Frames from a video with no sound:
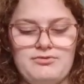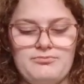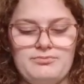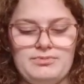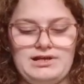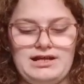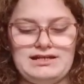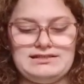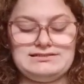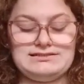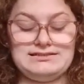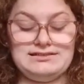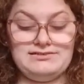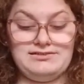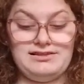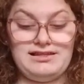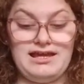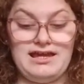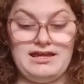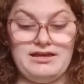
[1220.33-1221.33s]
but I
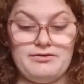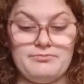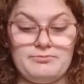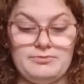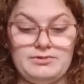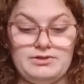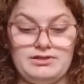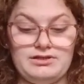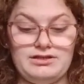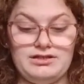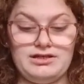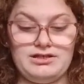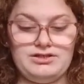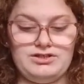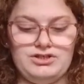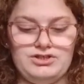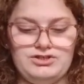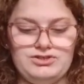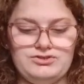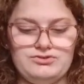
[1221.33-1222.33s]
still am
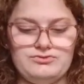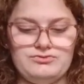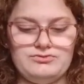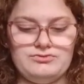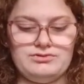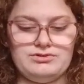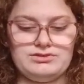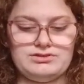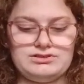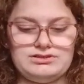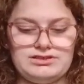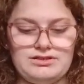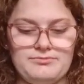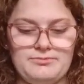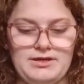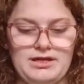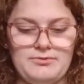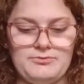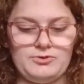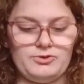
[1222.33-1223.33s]
gonna do some
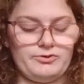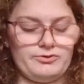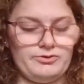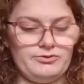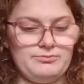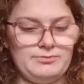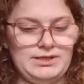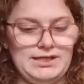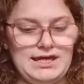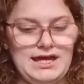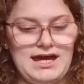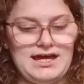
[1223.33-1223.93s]
amigurumi.